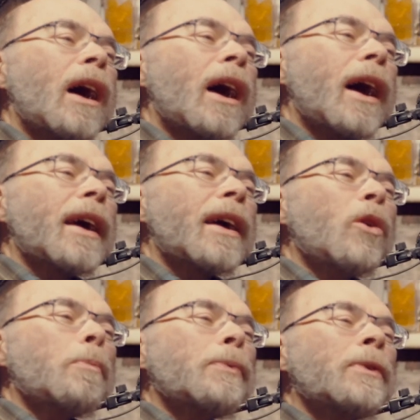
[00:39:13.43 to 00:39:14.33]
I
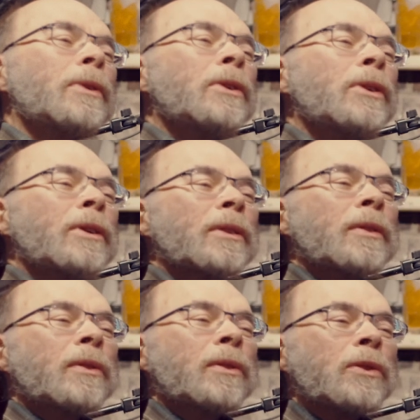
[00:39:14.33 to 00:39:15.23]
hope
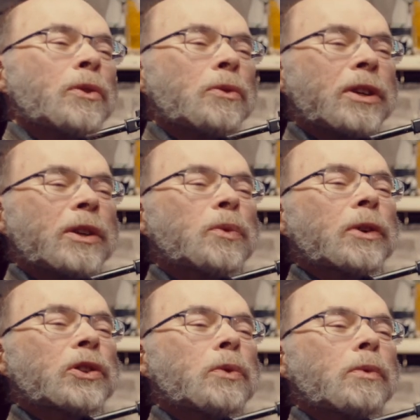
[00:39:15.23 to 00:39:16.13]
you did
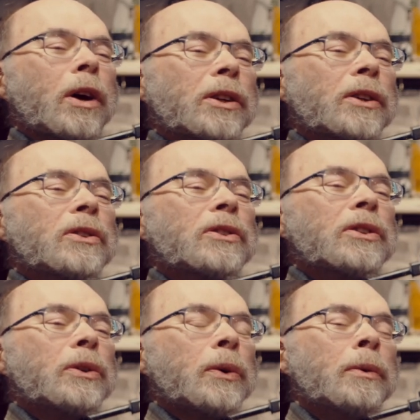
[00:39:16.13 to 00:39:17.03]
what you wanted to
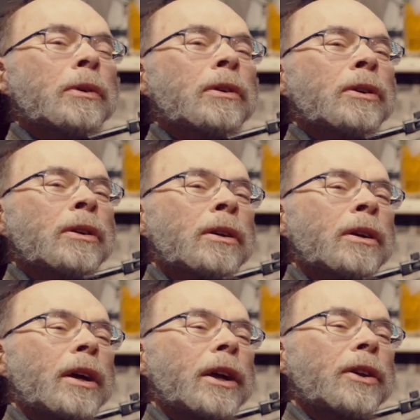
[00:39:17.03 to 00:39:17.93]
do
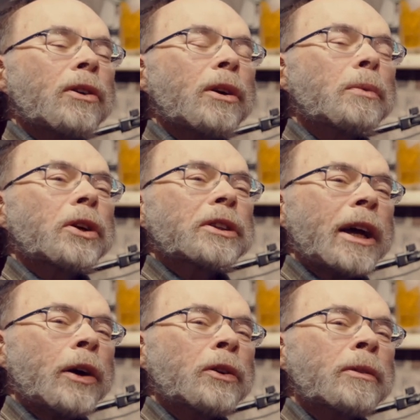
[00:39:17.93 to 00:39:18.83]
and it all worked
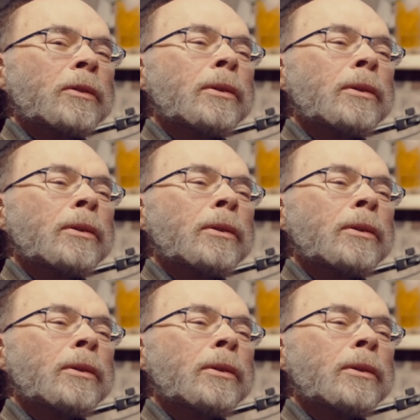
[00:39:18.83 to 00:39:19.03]
out,